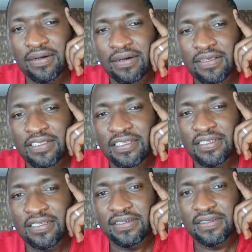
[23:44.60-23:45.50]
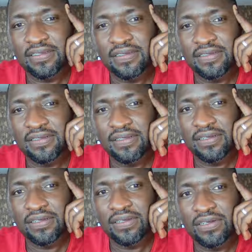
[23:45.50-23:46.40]
Is it?
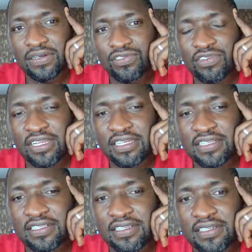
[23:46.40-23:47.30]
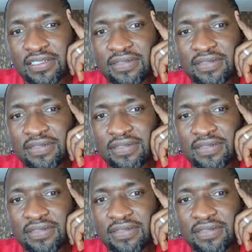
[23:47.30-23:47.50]
Not really, it isn't.